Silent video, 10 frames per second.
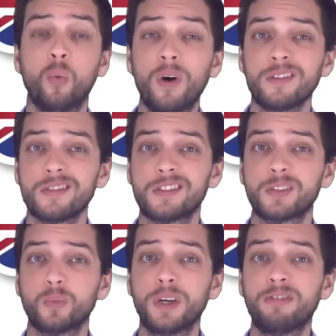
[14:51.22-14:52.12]

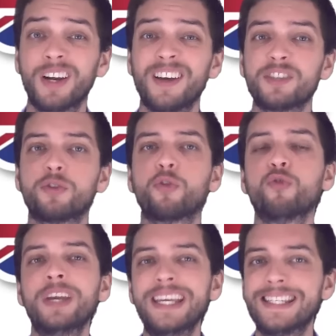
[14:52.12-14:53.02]
Once, we realized
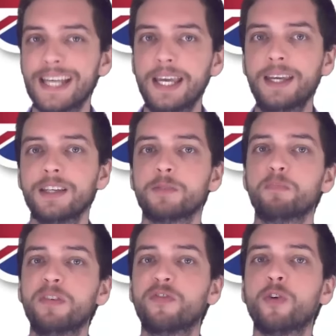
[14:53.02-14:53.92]
3 days
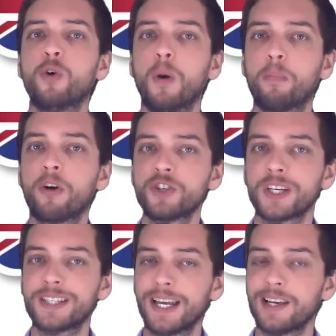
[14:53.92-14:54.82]
before a
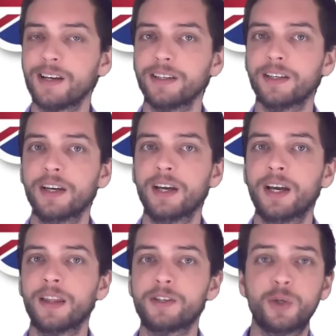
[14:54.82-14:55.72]
project deadline
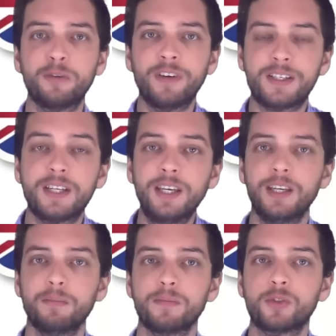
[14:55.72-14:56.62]
that 2 of our
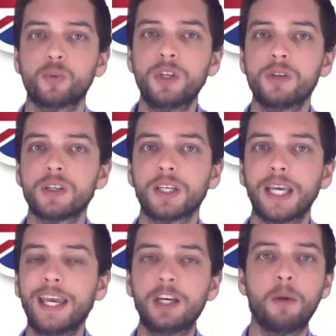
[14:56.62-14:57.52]
teams were
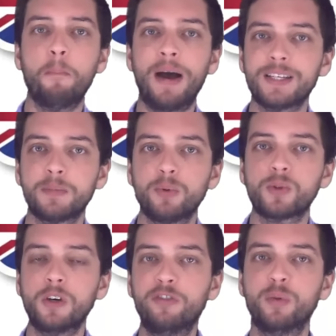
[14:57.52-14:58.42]
using incompatible
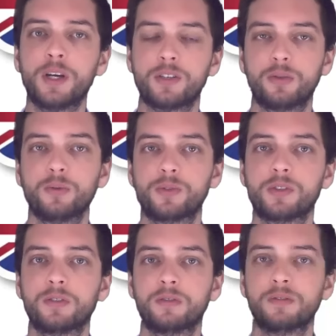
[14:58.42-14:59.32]
software
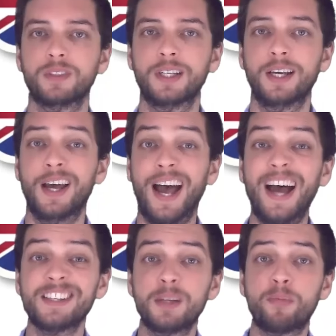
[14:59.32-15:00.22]
tools.
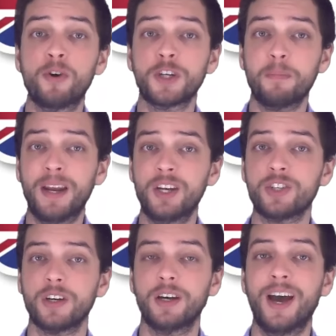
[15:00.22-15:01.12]
As the project
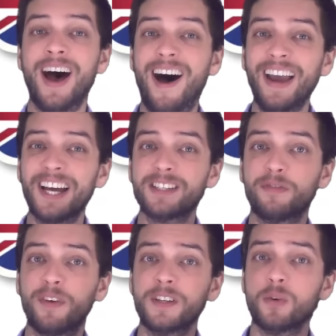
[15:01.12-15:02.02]
manager, I had
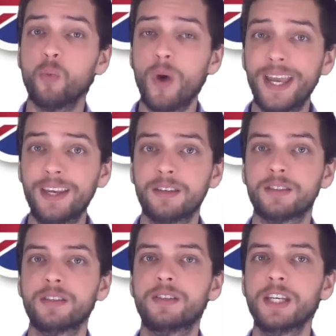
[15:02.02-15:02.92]
to find a way
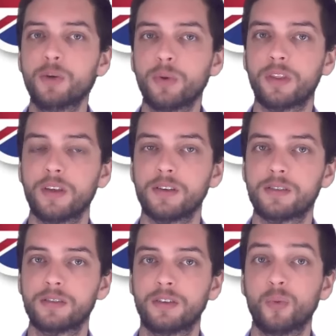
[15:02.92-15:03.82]
to deal with
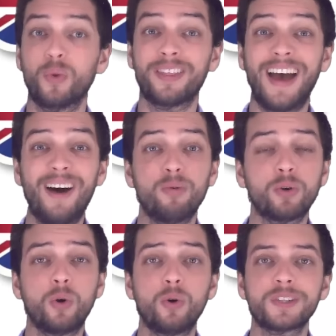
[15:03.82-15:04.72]
this
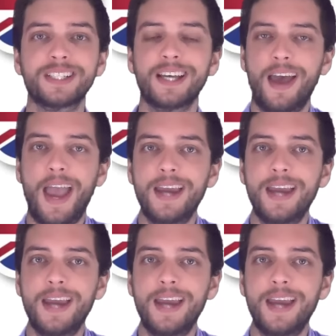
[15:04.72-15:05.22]
without causing